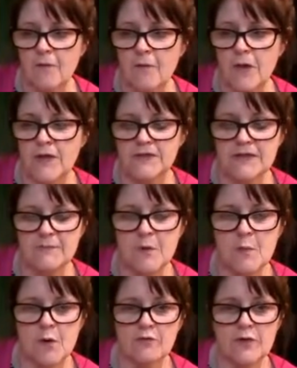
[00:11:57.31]
with Slimming
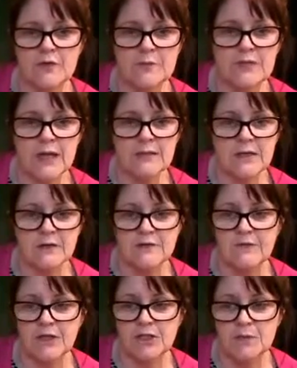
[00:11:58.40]
World roast potatoes and
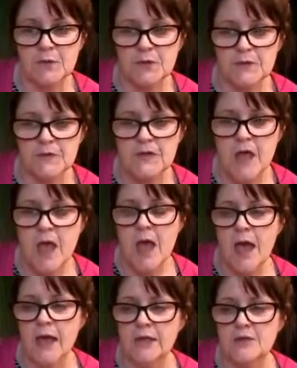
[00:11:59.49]
vegetables.
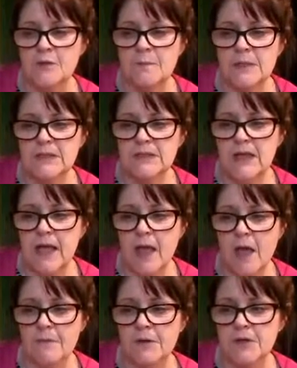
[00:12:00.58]
And on Monday
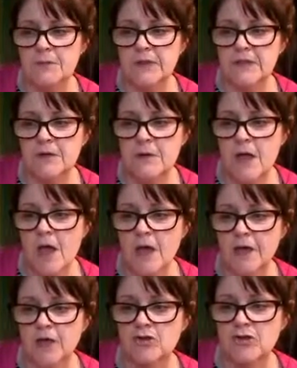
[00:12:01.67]
I'm going to be doing
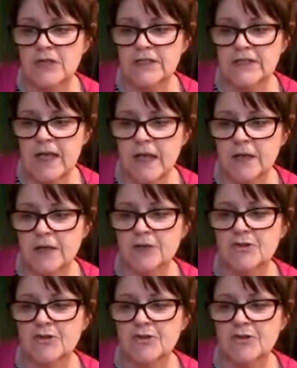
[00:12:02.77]
a Trinidadian